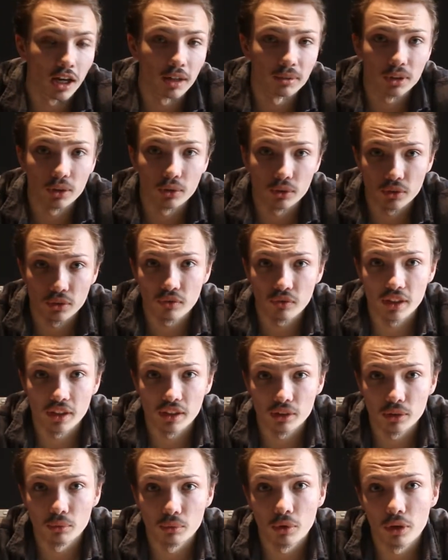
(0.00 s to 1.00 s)
So it was a fairly
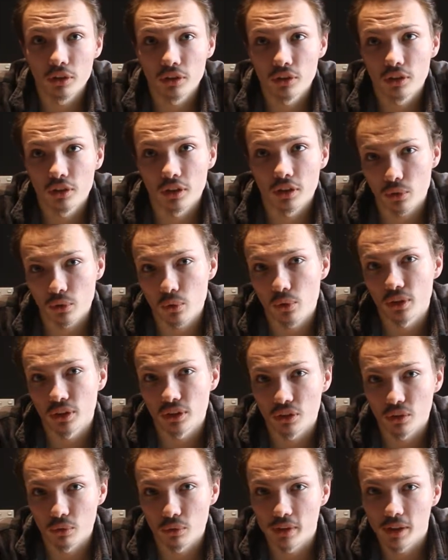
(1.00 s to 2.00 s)
good watch. According
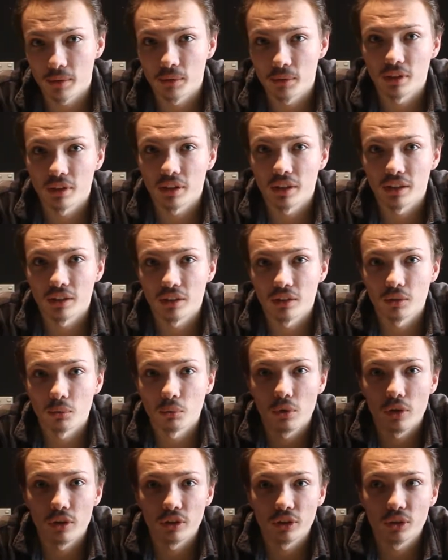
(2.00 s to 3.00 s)
to the website, the
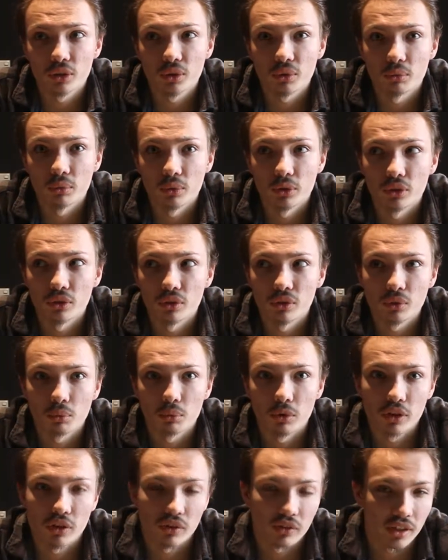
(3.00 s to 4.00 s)
watch was
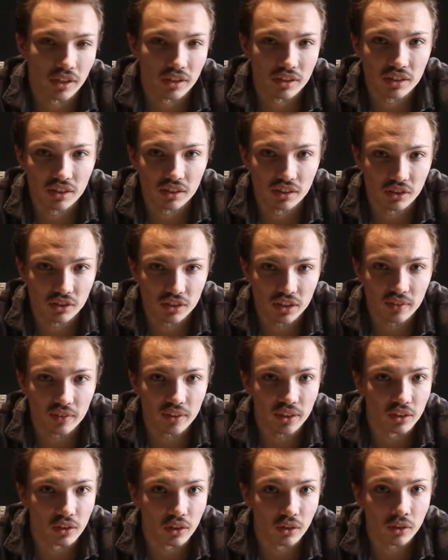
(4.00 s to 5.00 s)
worth around $60
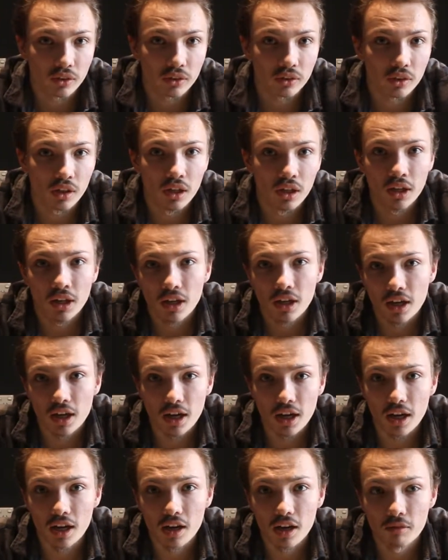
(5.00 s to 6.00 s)
or
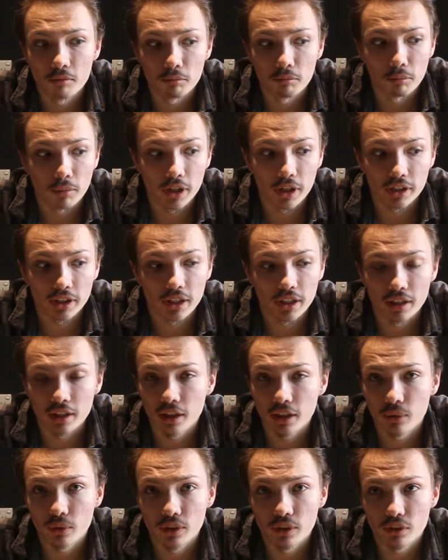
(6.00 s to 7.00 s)
$70. But yeah,
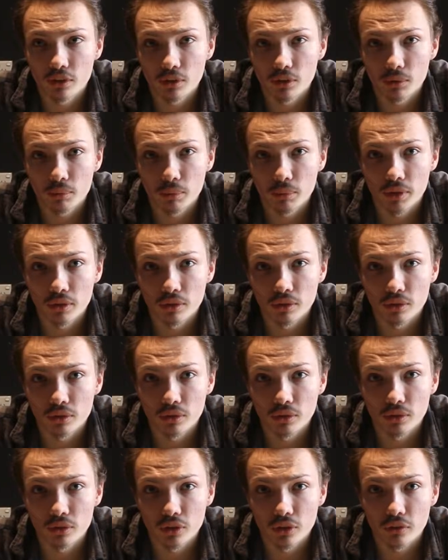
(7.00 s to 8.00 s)
otherwise it's been
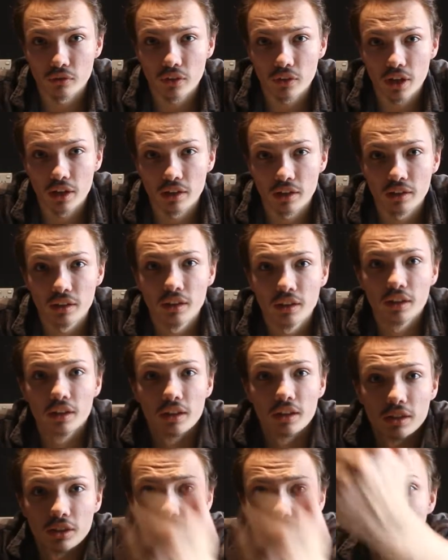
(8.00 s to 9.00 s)
good so far.
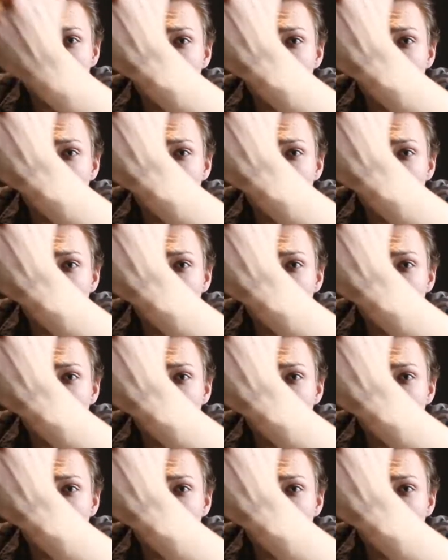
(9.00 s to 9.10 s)
So